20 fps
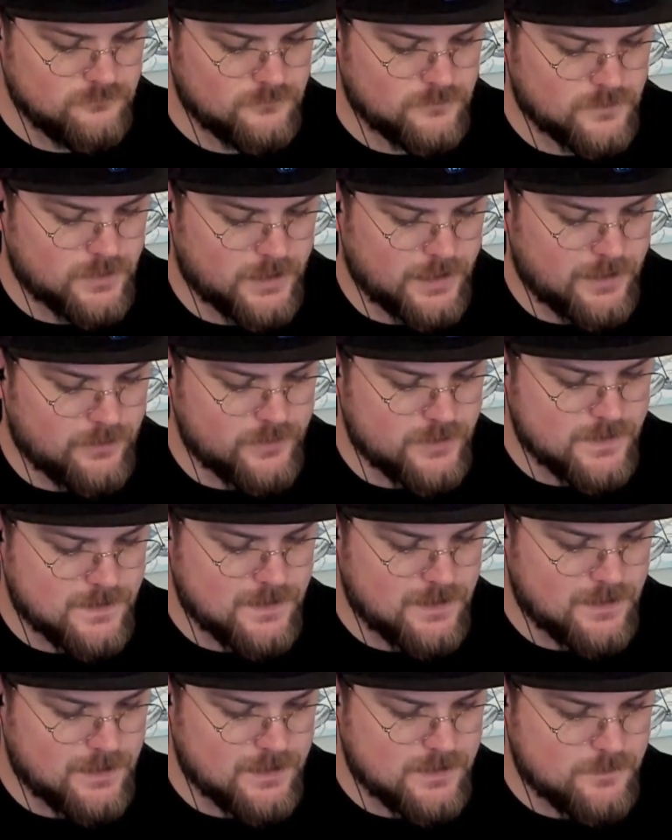Alright, now I just
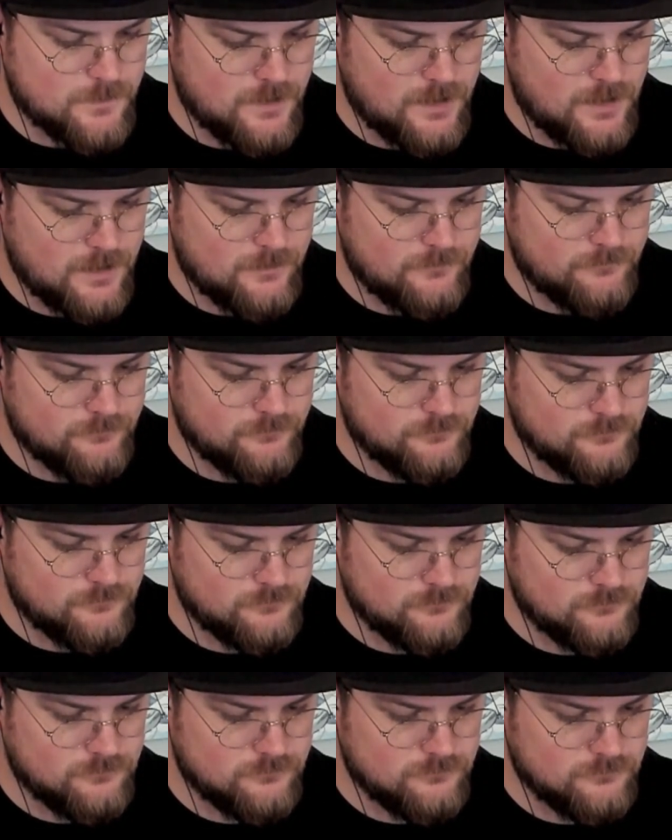need X speed.
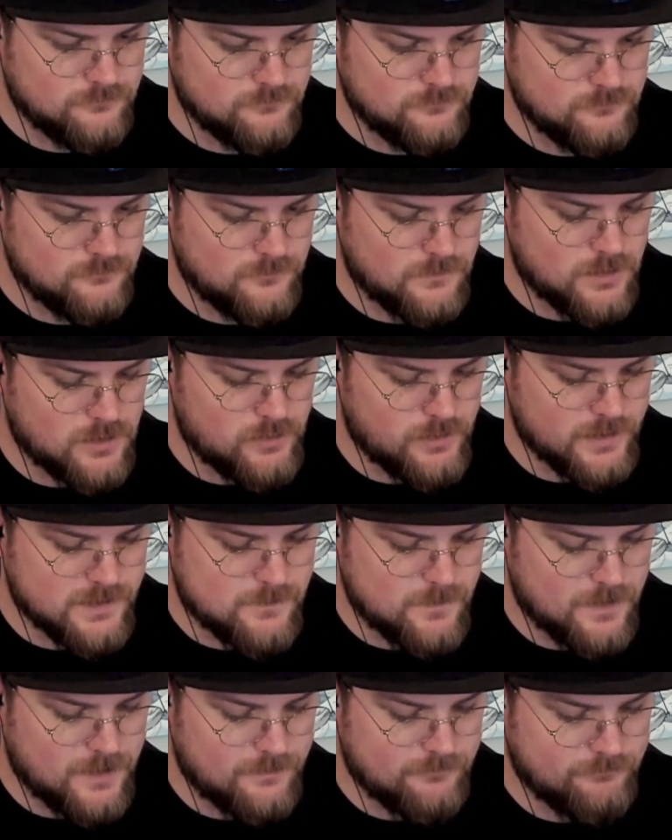No X
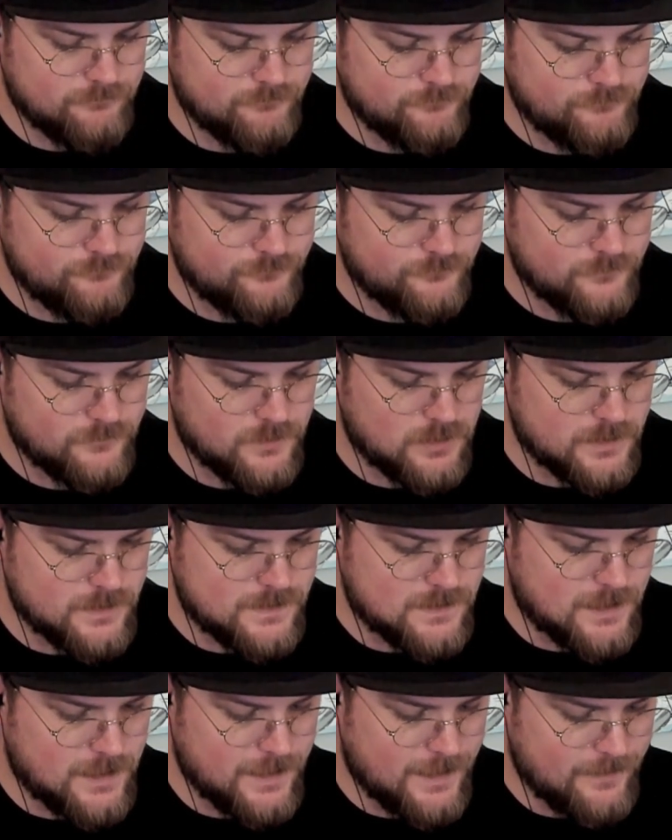speed. At least
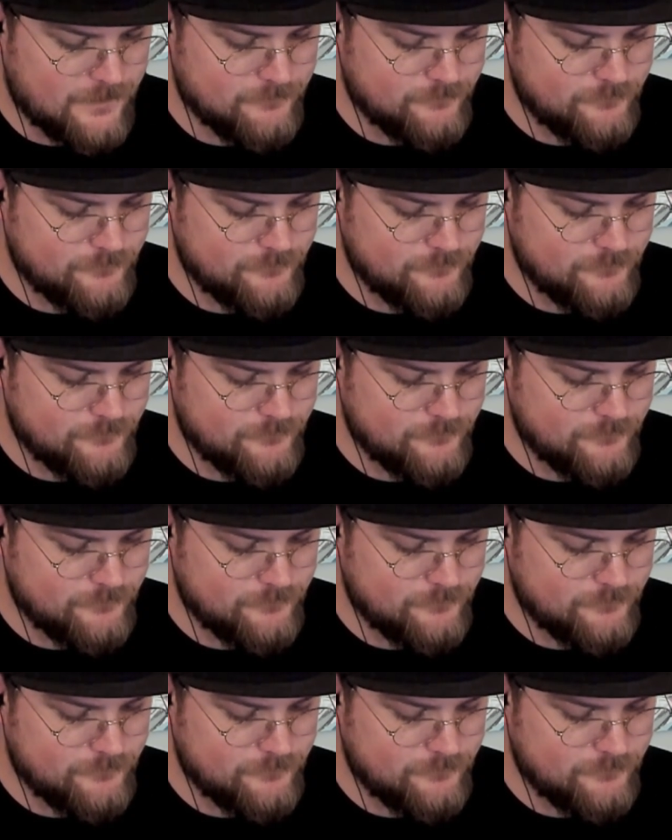not yet.